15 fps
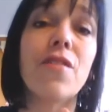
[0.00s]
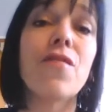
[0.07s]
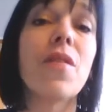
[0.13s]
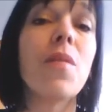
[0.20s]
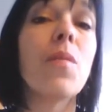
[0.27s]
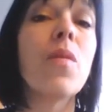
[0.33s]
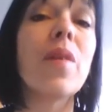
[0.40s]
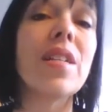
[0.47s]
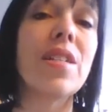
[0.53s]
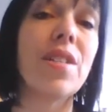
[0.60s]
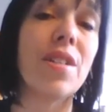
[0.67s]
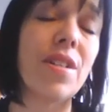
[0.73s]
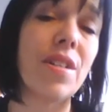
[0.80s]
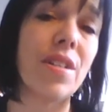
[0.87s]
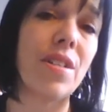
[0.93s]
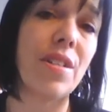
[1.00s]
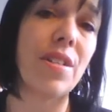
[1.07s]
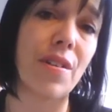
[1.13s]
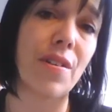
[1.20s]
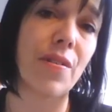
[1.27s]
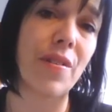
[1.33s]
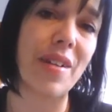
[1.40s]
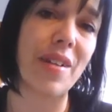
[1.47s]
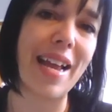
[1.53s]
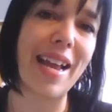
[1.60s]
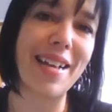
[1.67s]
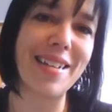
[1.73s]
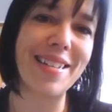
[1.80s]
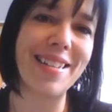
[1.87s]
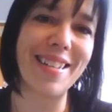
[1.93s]
from which to
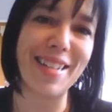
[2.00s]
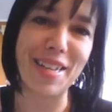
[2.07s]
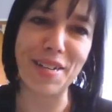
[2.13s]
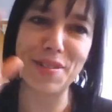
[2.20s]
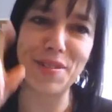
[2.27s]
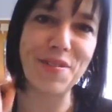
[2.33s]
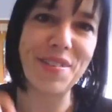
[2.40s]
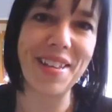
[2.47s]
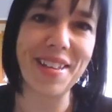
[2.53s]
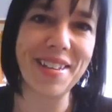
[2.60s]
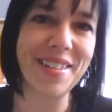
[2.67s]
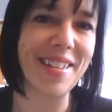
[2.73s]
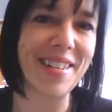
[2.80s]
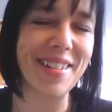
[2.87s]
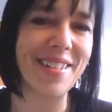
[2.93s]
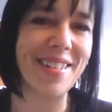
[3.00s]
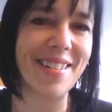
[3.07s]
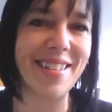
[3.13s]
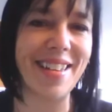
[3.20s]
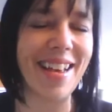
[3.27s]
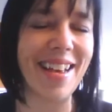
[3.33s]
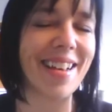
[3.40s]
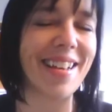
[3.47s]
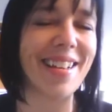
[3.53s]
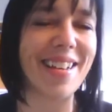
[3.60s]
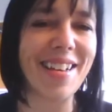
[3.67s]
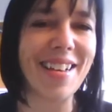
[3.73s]
create, like Susie did today.